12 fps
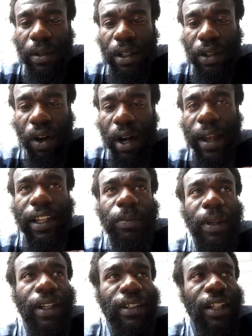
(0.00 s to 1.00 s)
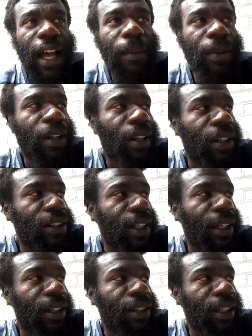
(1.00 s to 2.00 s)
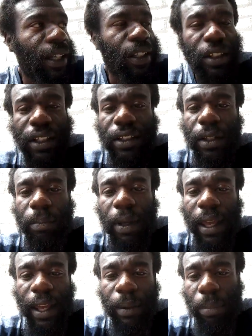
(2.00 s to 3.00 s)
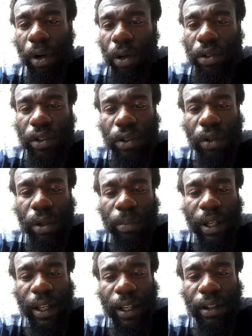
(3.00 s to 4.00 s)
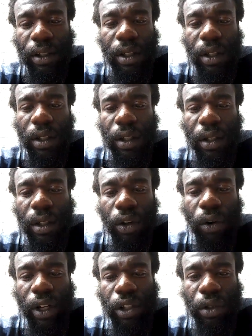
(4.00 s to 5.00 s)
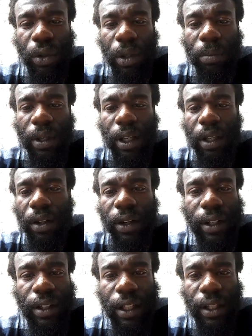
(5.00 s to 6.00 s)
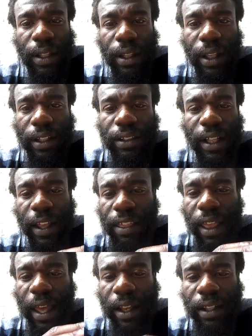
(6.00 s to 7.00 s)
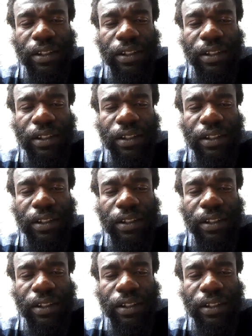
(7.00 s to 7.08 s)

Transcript: The dark aspect is dominant, and it's not to say that she's a bad person or a bad creature or being or anything like that. It's not that.